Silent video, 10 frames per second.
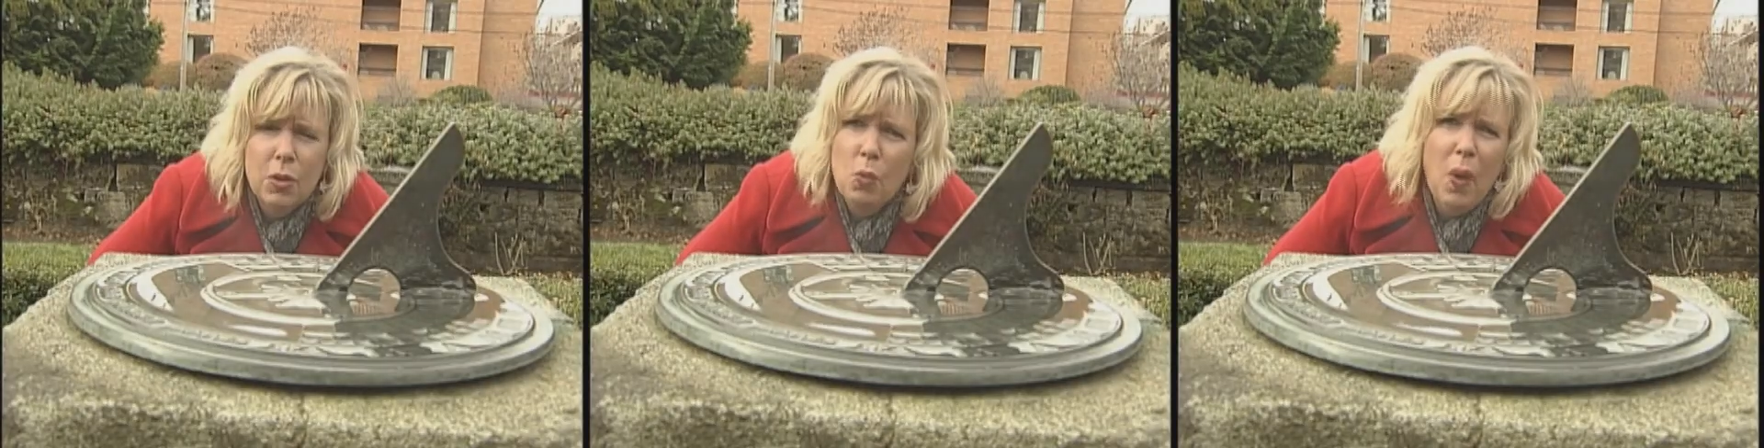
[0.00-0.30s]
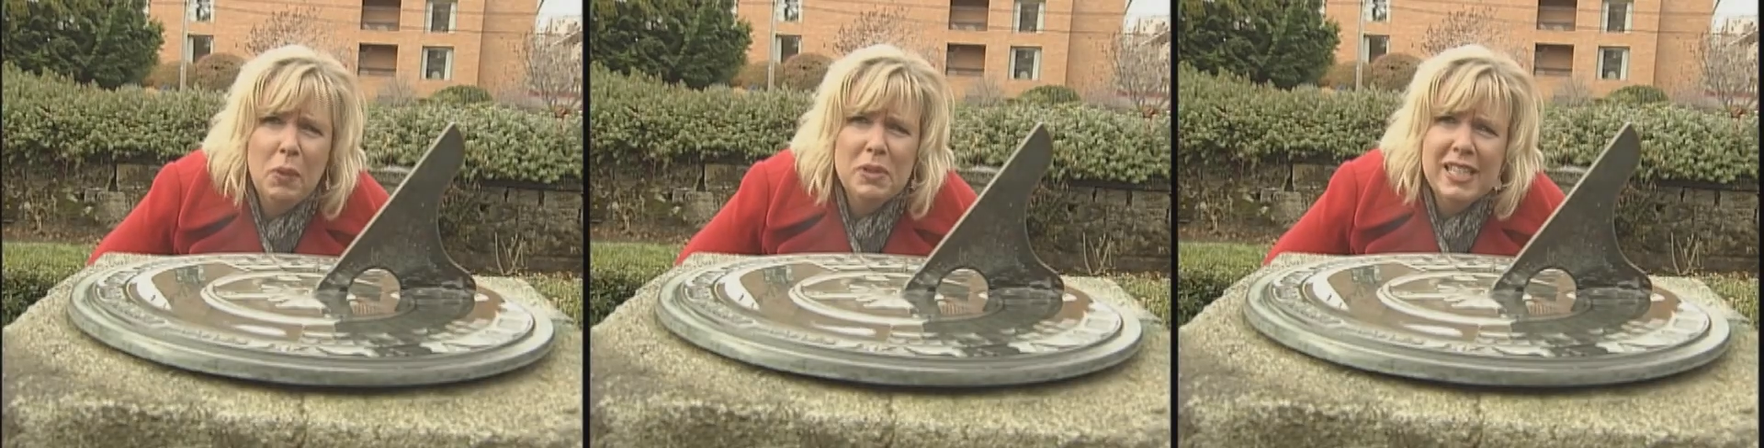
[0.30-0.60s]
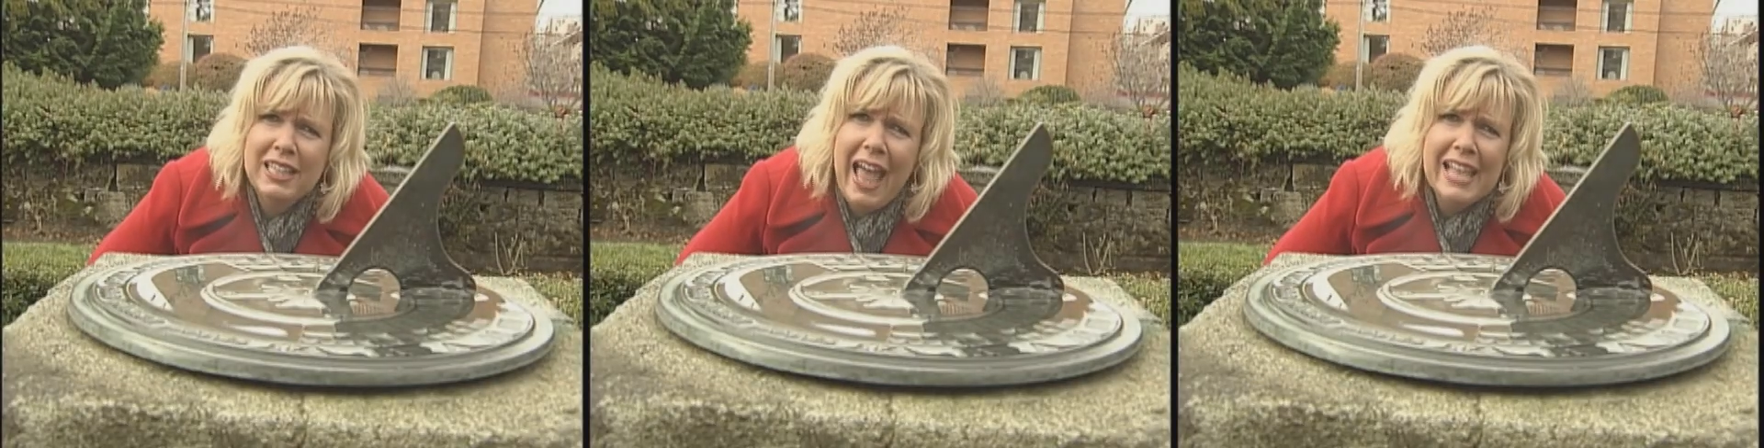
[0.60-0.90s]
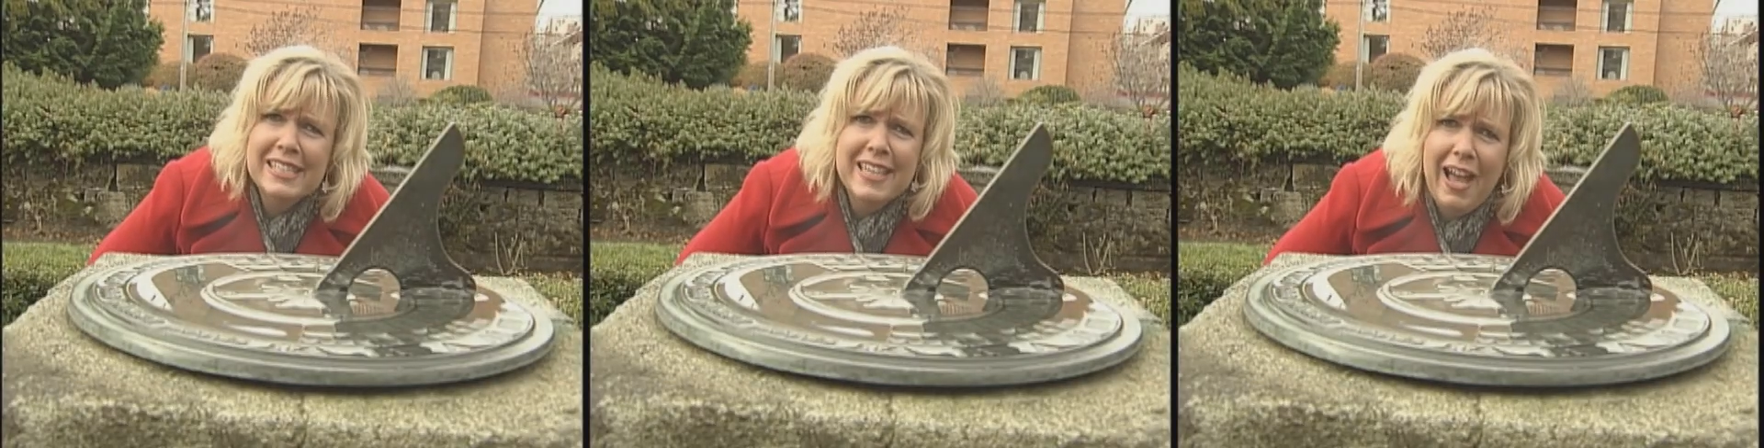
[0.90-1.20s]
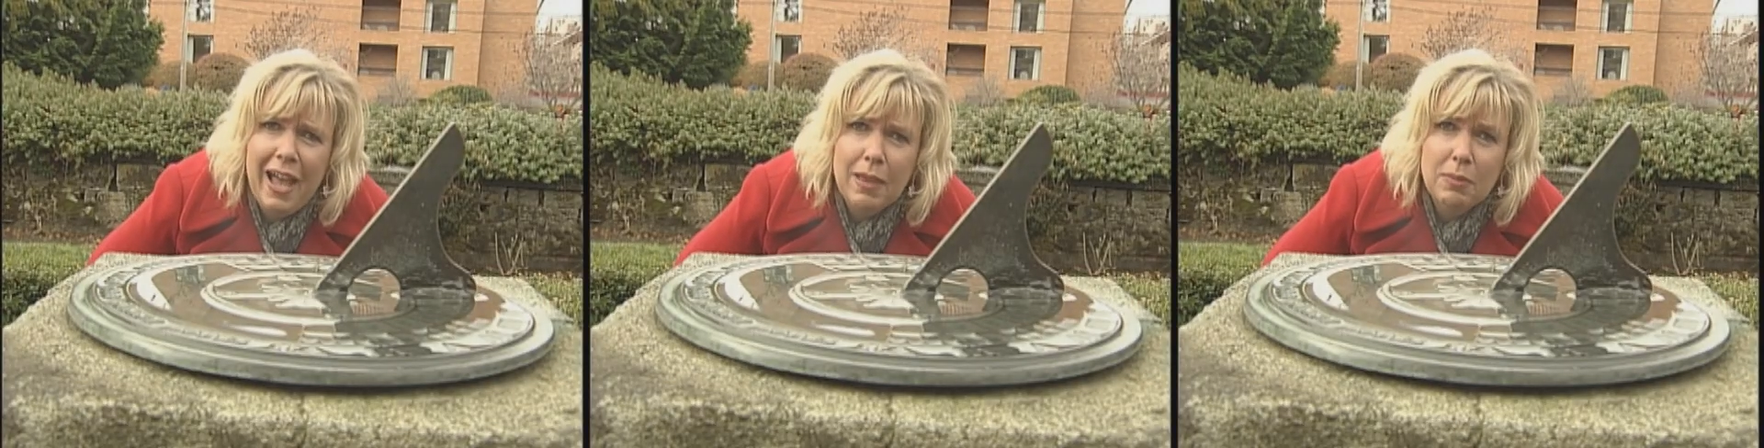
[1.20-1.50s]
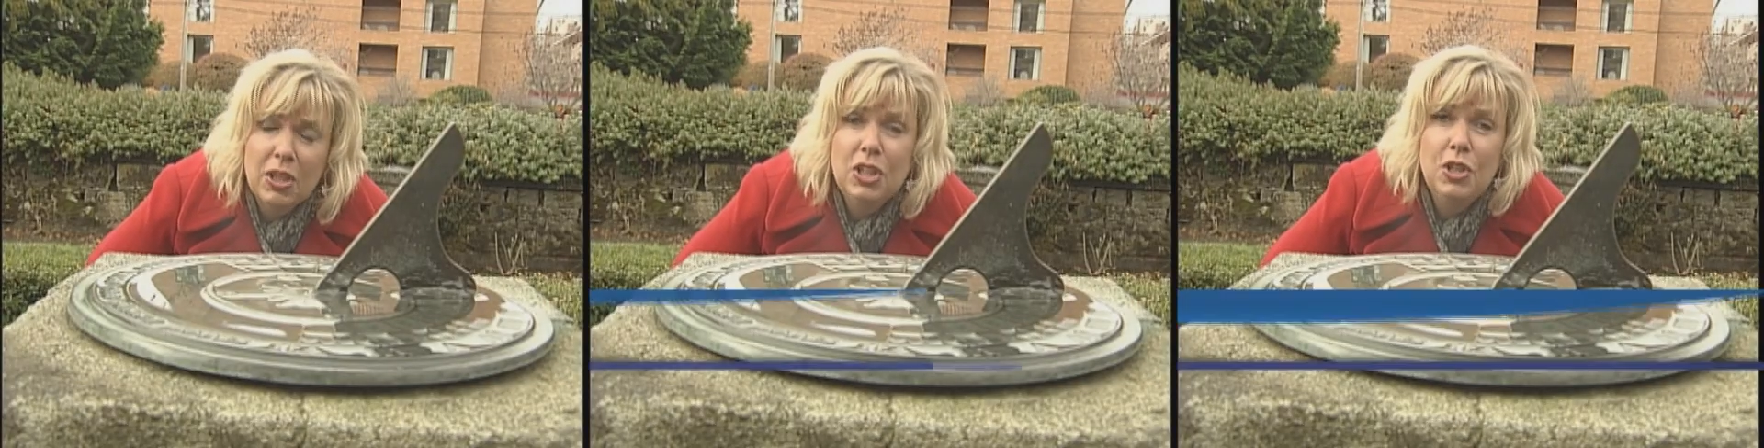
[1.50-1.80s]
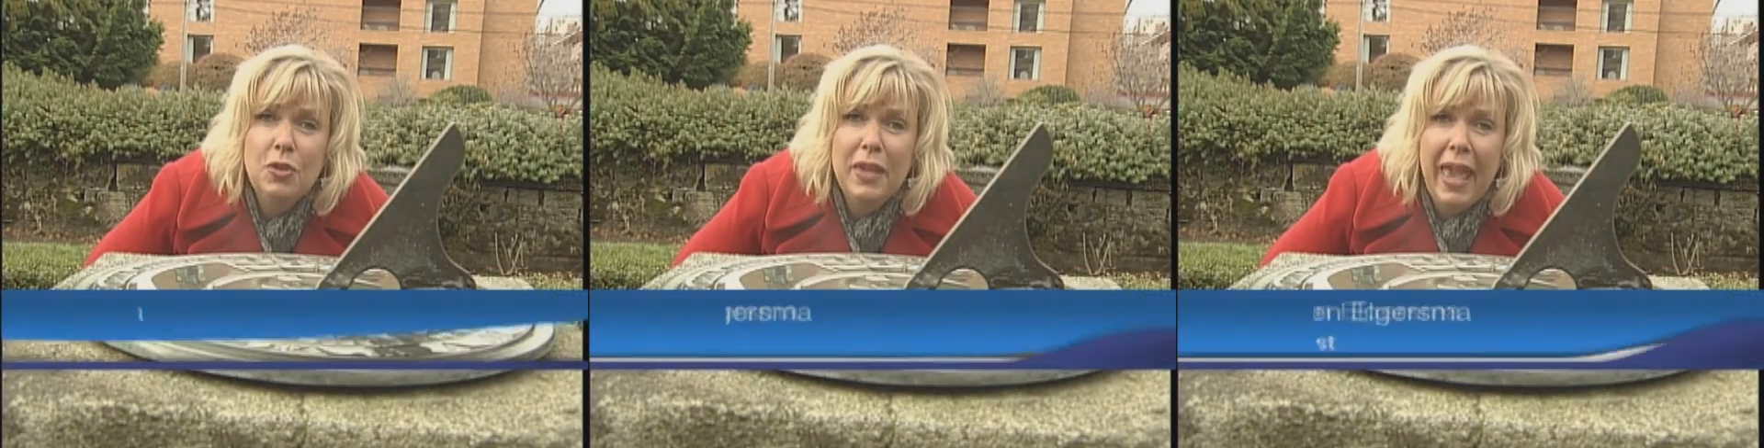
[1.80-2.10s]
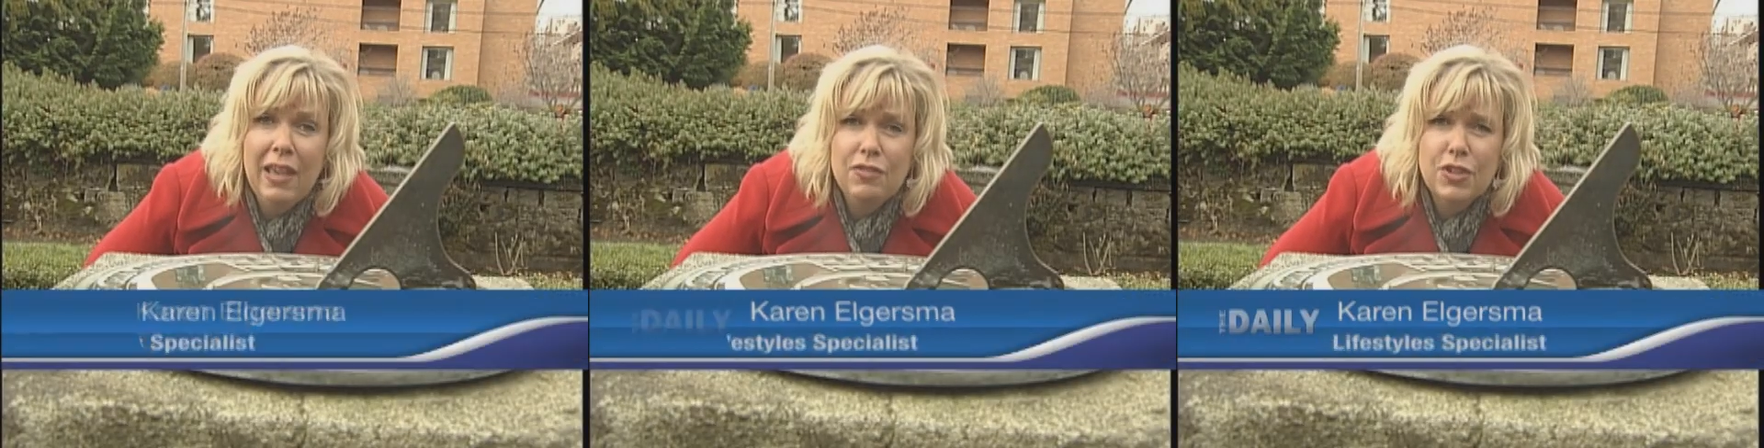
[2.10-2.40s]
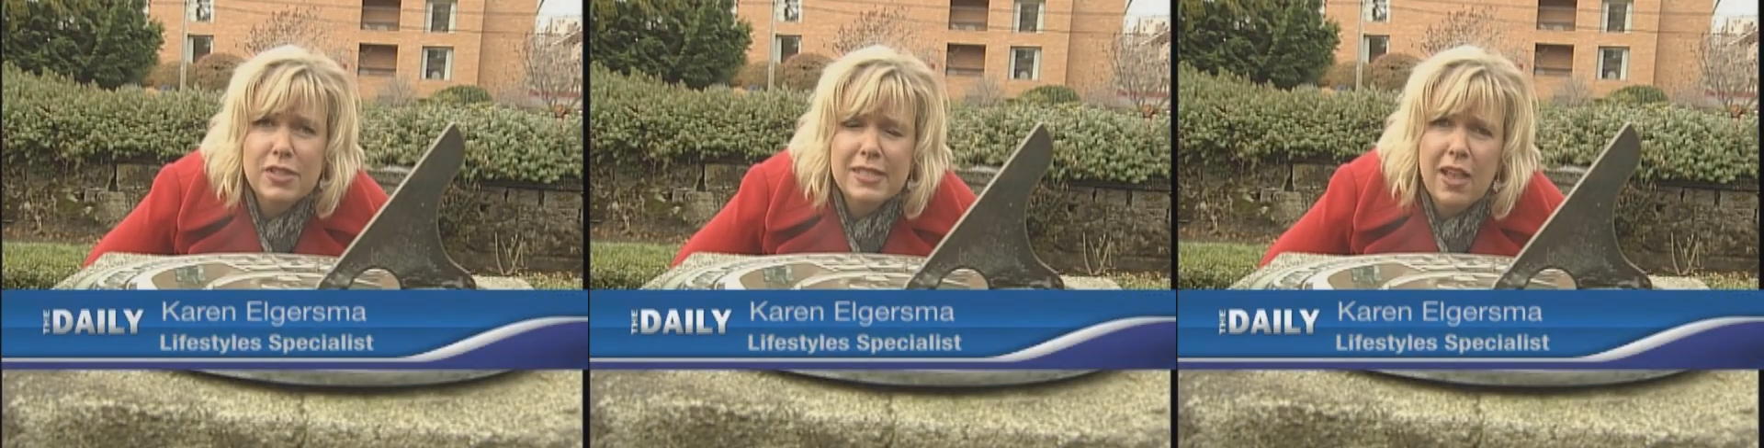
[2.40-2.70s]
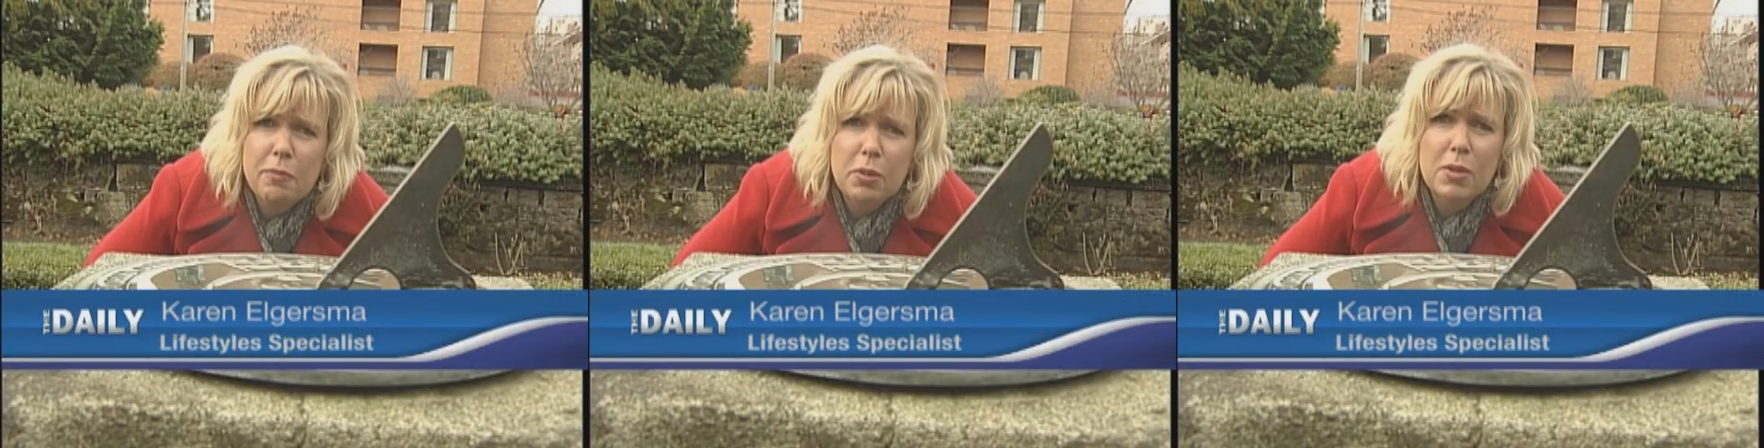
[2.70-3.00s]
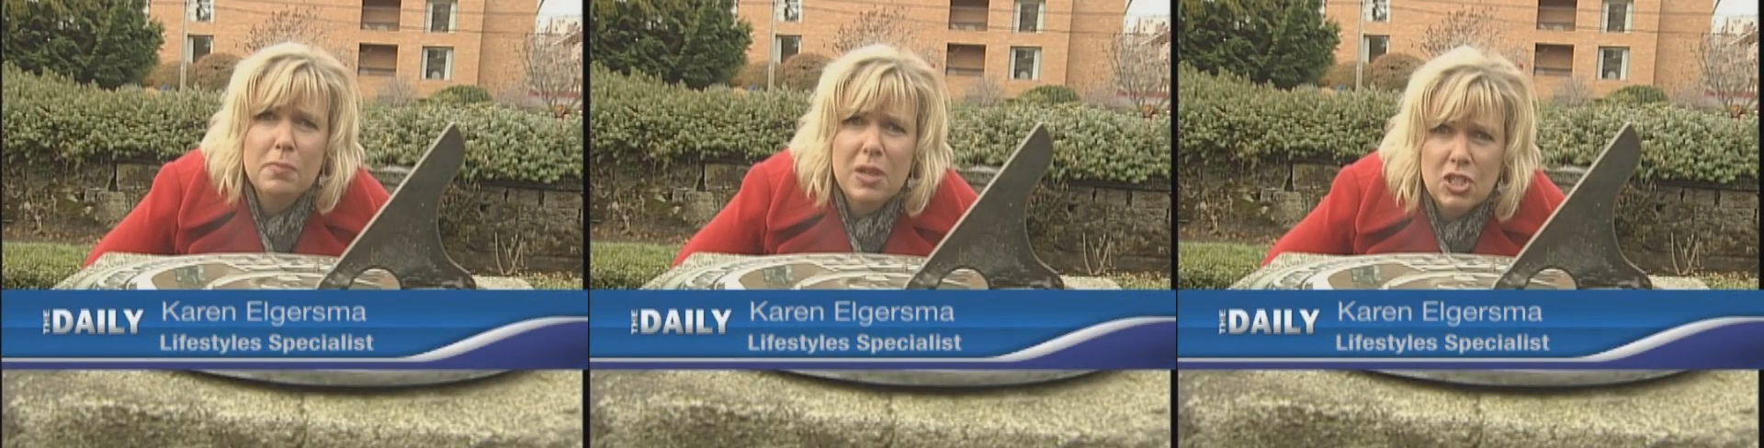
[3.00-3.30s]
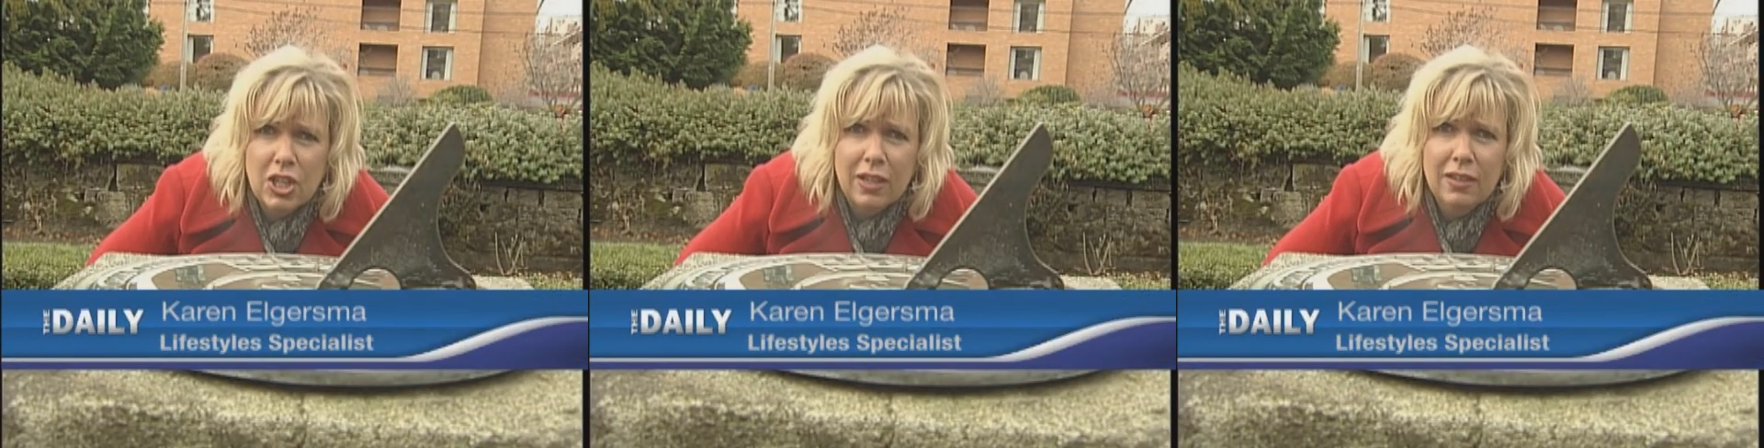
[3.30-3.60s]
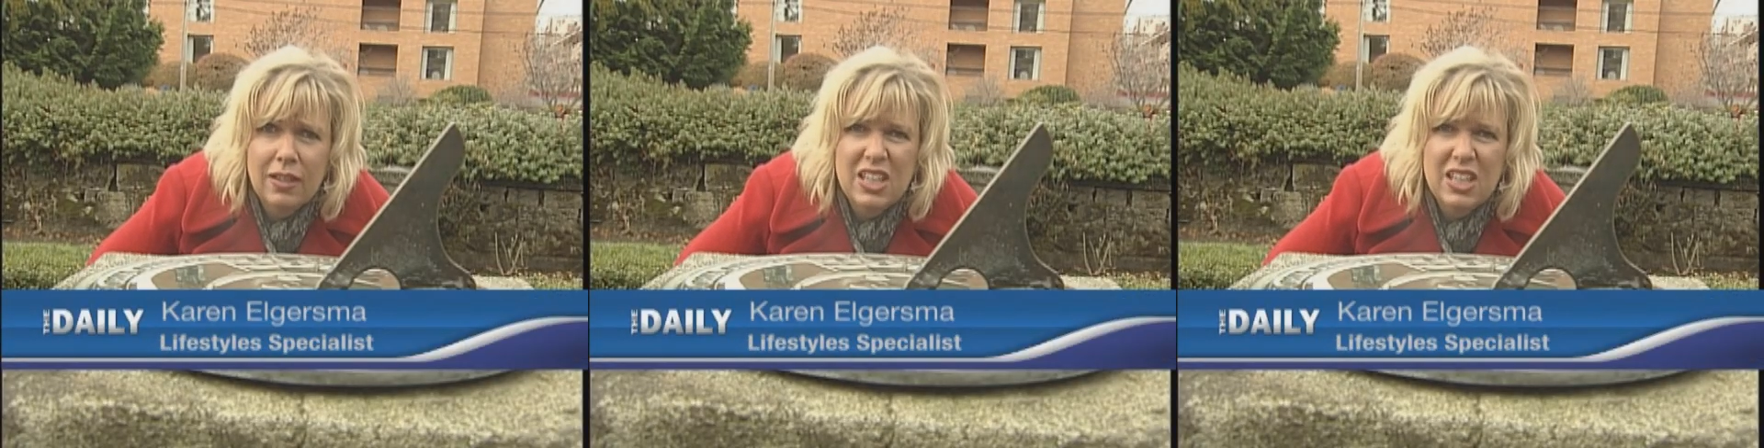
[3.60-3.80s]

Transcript: When was the last time you gave yourself permission